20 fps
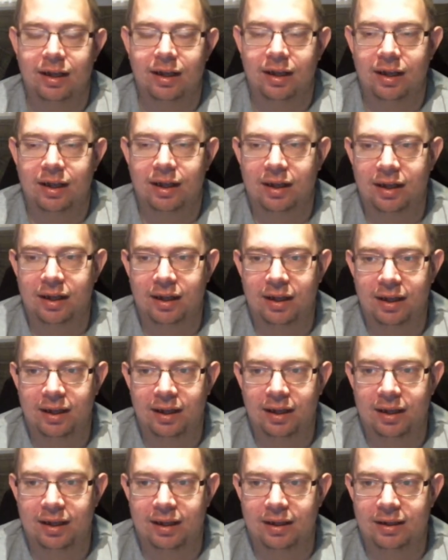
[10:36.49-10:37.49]

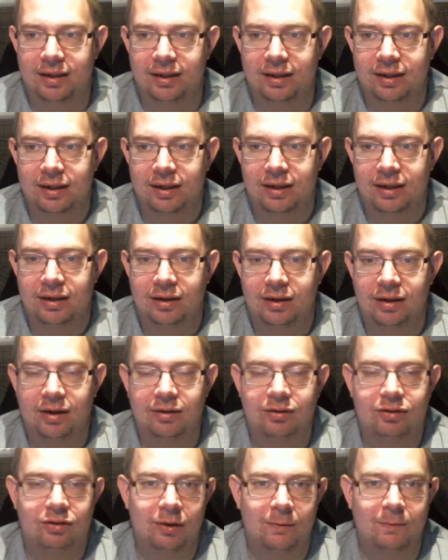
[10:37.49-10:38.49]
Uh,
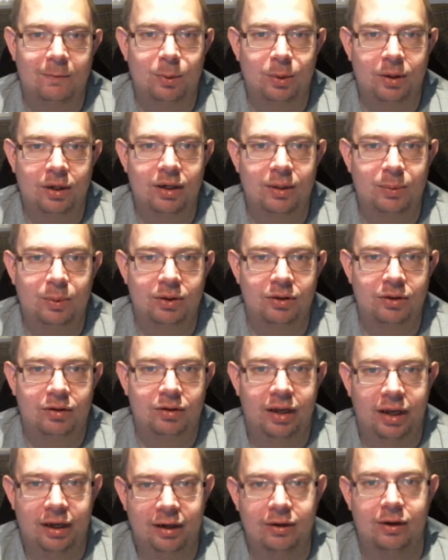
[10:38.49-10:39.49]
some really want
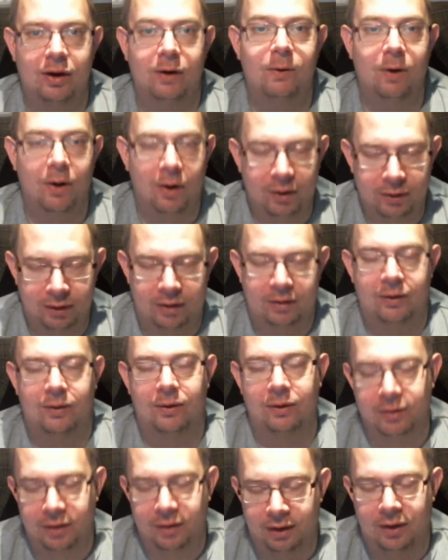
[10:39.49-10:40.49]
to go on and
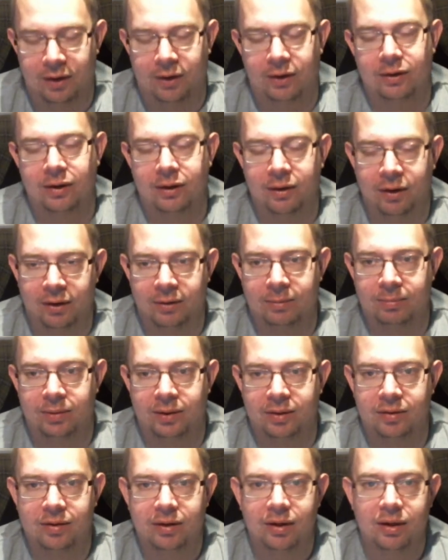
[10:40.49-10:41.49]
on and on and on,
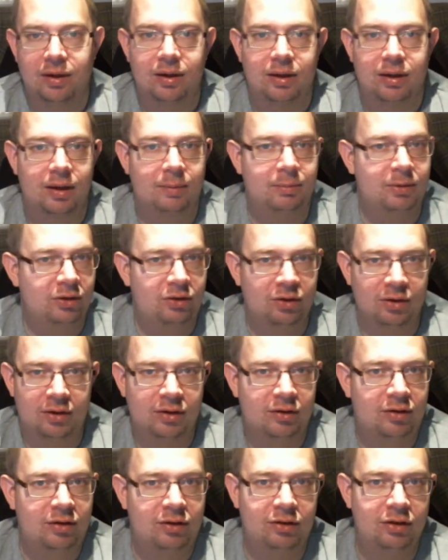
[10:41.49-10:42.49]
but a
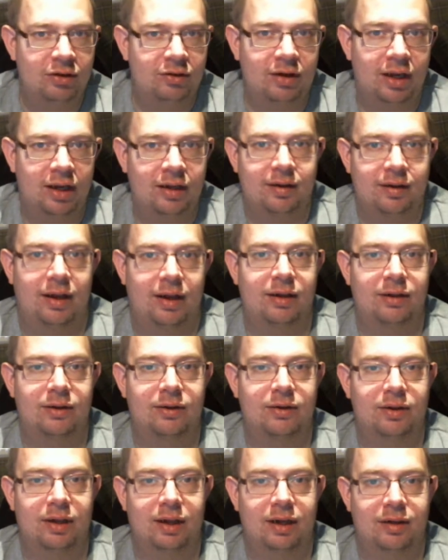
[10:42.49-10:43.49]
majority just can't
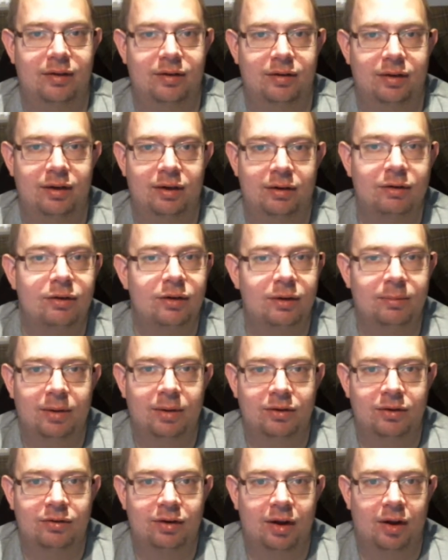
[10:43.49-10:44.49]
handle that, including
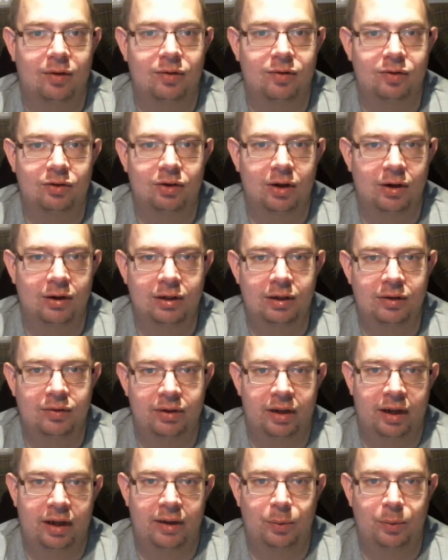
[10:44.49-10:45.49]
myself. So even
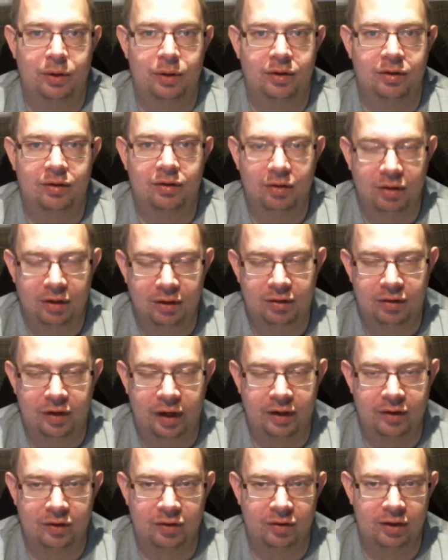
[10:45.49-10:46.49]
I went to
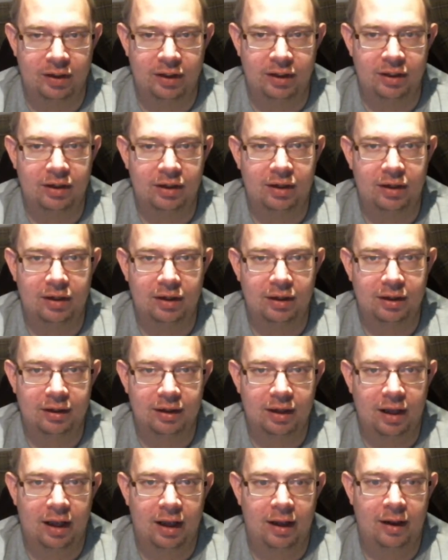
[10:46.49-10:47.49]
get a drink,
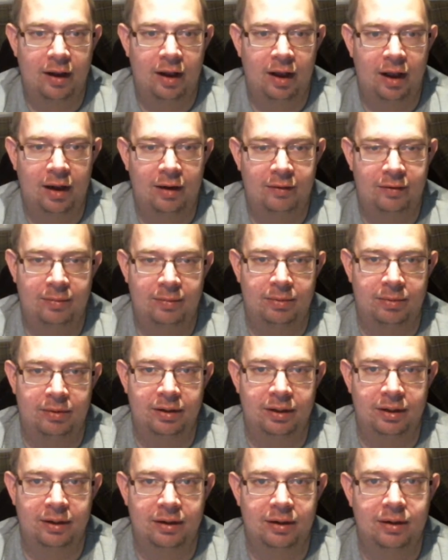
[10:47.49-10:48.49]
have a
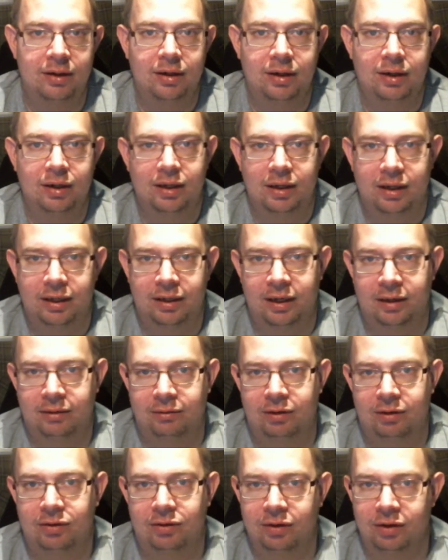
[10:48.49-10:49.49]
breather, and then
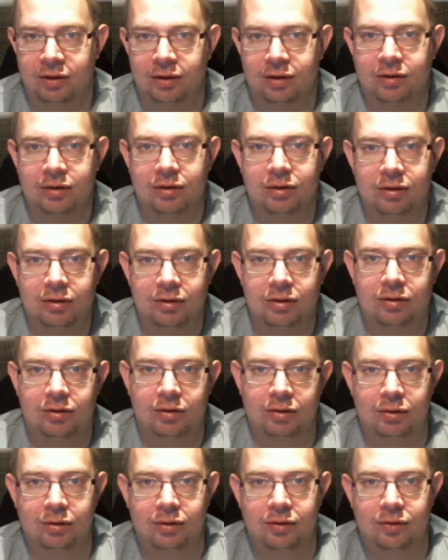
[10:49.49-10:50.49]
return
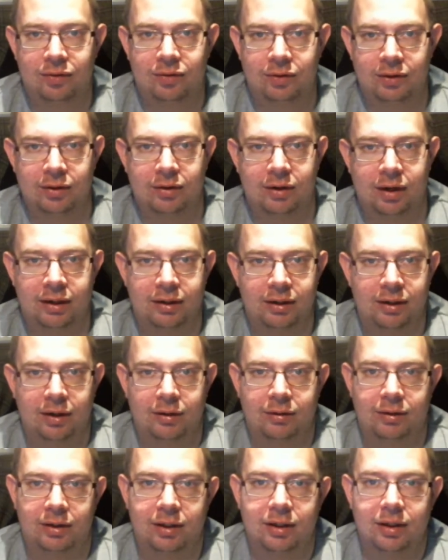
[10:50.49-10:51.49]
to for the
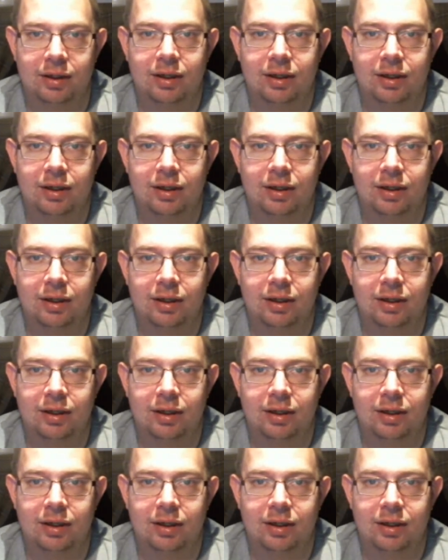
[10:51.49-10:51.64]
karaoke.